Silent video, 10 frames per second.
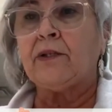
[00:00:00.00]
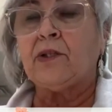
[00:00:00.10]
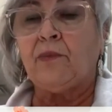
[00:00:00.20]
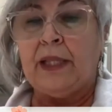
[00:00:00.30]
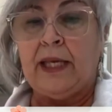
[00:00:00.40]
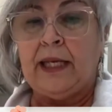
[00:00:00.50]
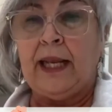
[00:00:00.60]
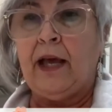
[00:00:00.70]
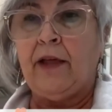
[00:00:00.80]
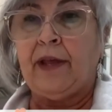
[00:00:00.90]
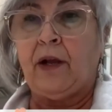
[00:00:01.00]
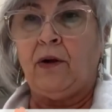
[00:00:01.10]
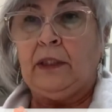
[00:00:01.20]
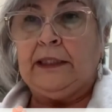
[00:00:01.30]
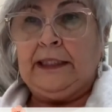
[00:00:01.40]
So when they inhale, they
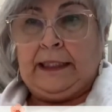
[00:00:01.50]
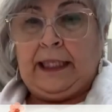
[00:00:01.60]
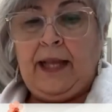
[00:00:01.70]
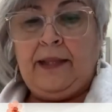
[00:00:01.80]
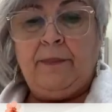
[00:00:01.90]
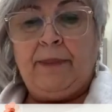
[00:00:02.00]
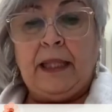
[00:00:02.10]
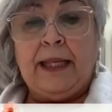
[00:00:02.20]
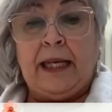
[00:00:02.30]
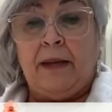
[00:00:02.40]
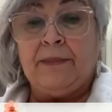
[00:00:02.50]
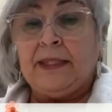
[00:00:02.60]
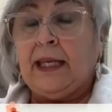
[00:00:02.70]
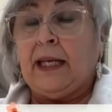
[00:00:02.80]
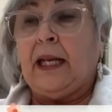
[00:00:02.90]
go, and the belly comes
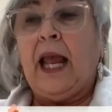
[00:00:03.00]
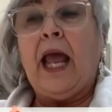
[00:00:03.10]
in.